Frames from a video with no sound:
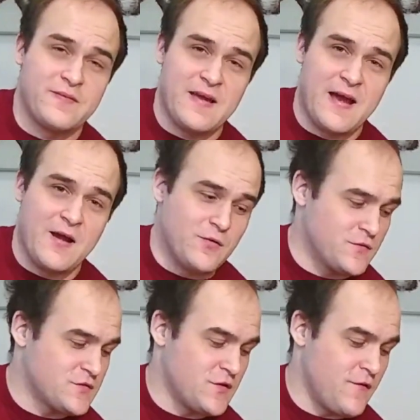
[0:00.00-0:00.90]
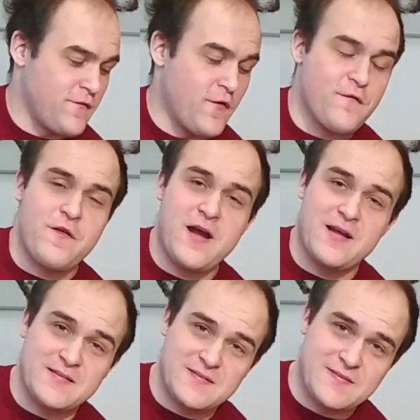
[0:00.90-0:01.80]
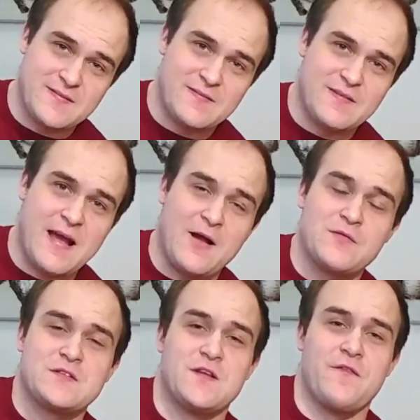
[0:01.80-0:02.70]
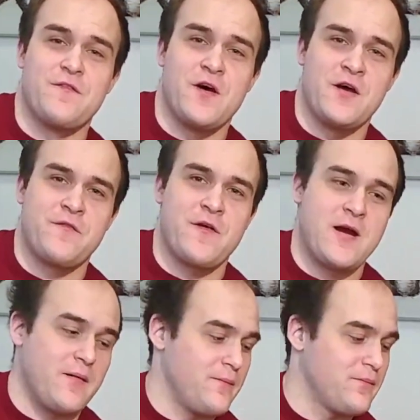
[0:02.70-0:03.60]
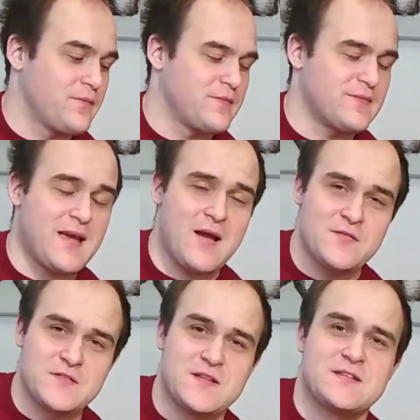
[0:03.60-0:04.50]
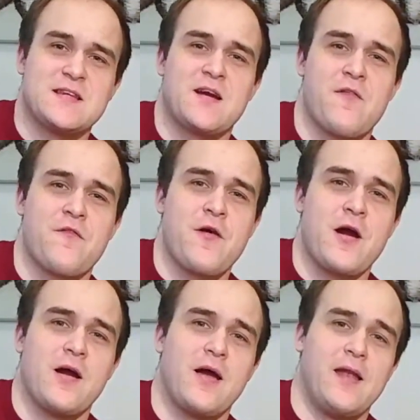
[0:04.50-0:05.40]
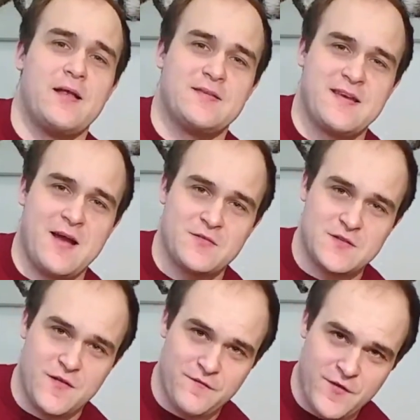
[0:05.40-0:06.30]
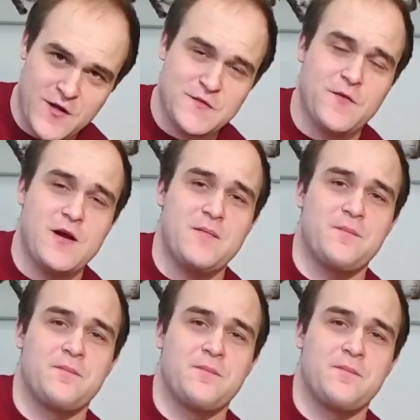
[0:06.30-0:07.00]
down to the 4th fret, down to the 3rd fret, down to the 2nd fret, and then down to the 1st fret.